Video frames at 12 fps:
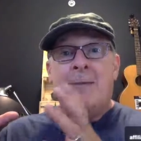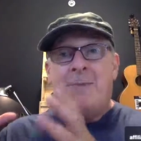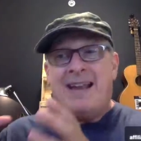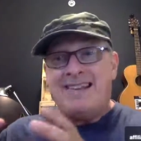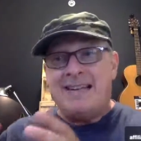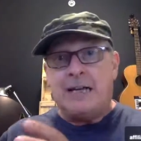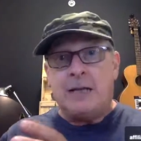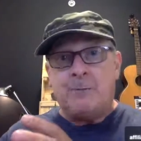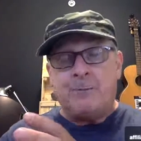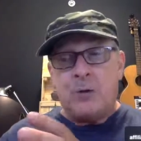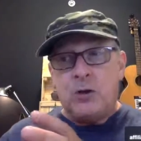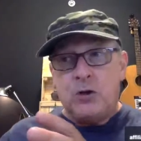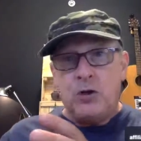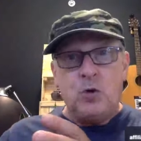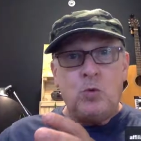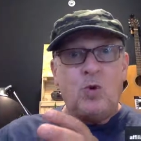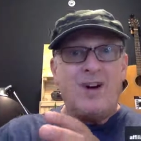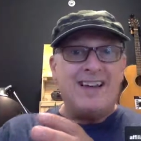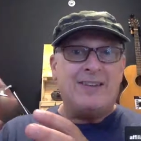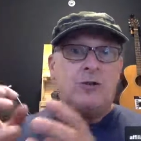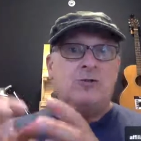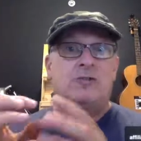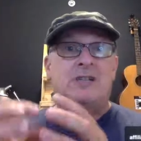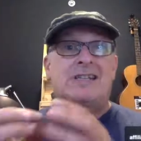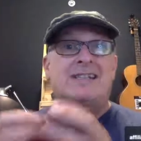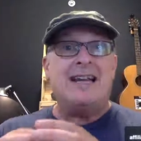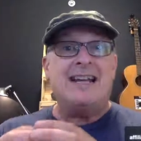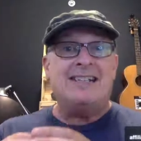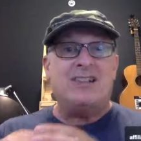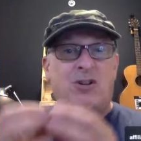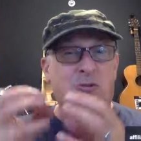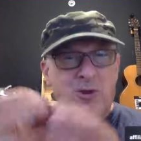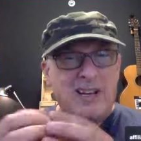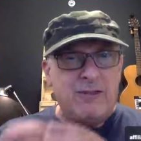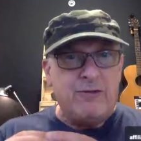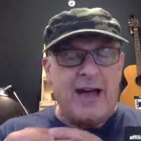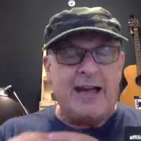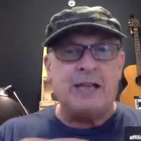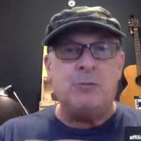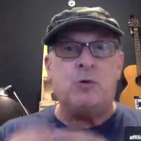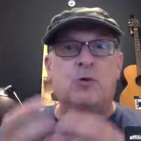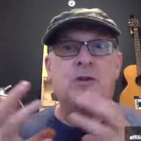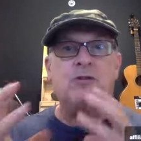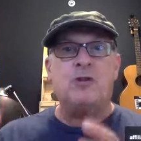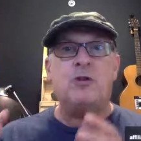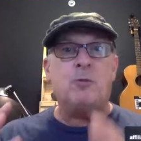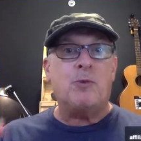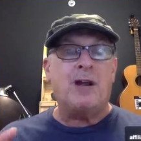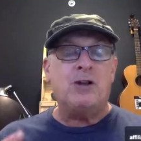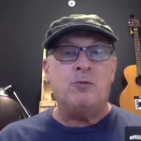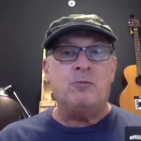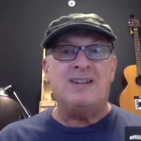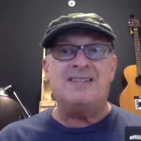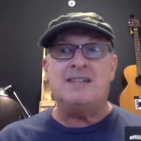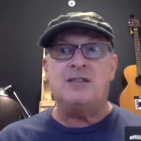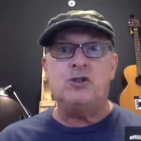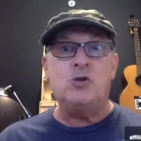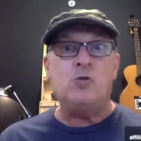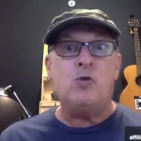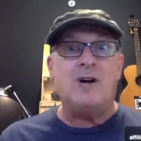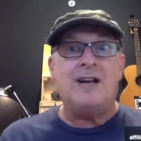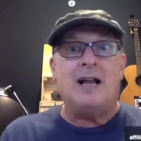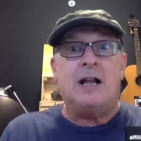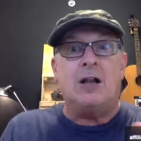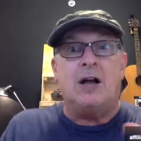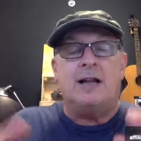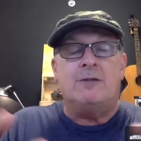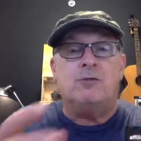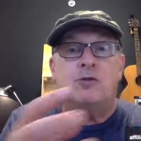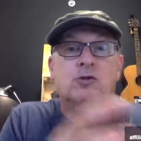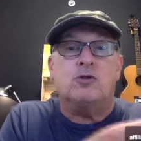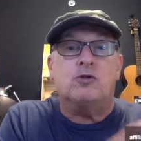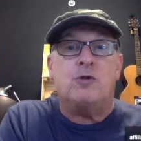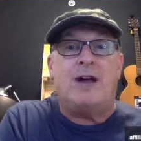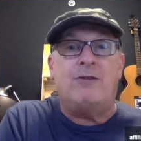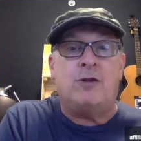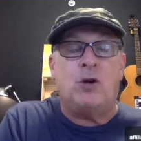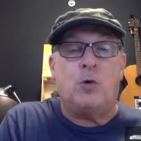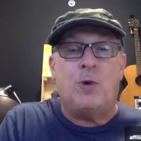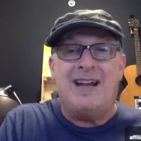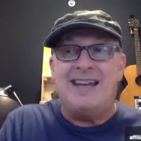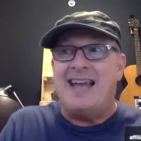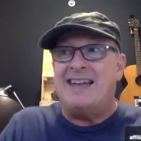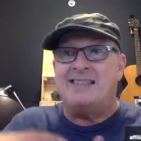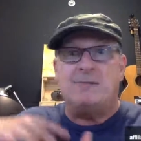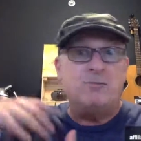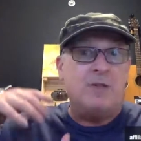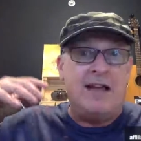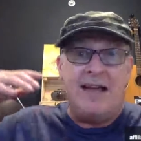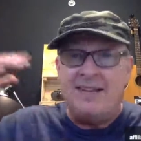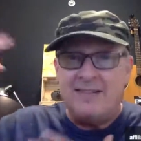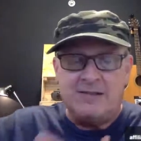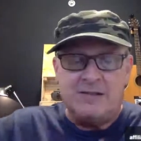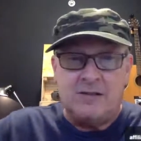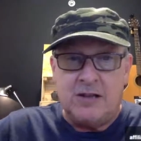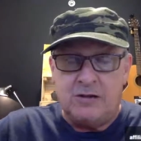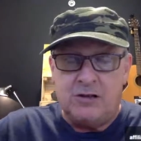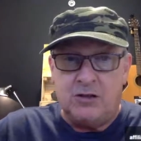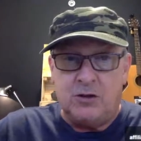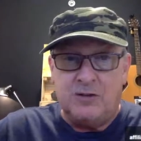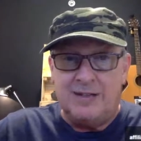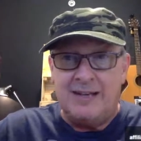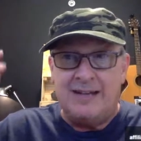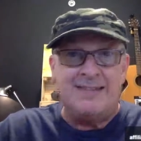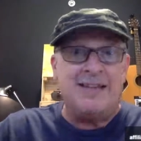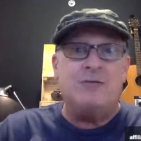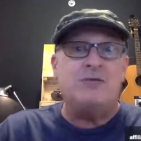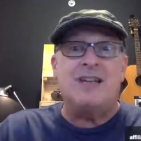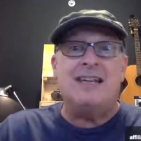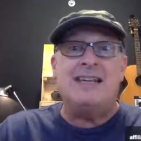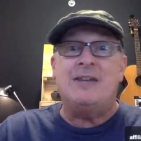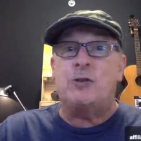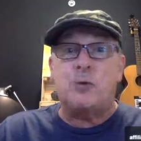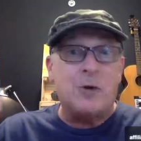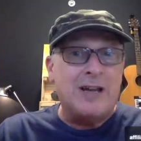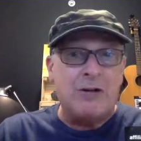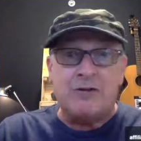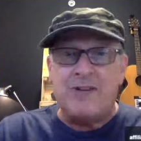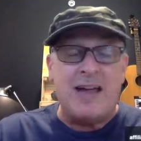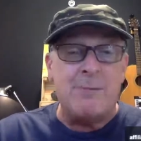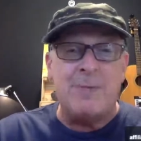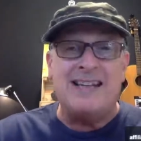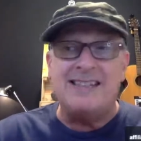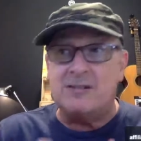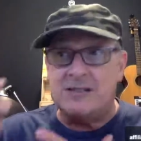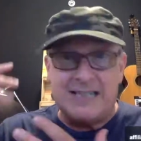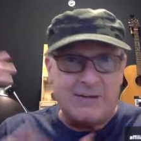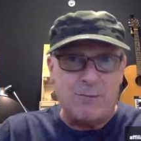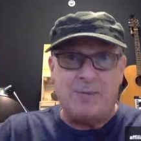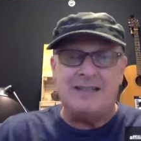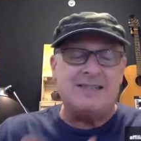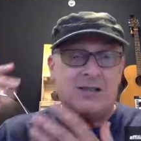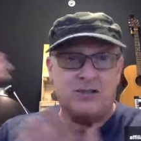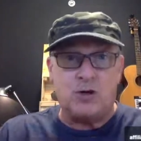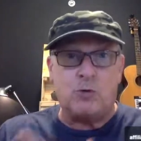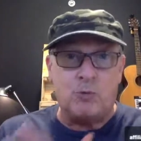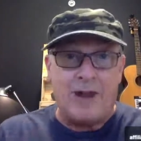basically, you want those sites are really valuable. If you're a brand new business, you want a lot of Google traffic already. As you know, instead of taking 3 or 5 months or 7 months to start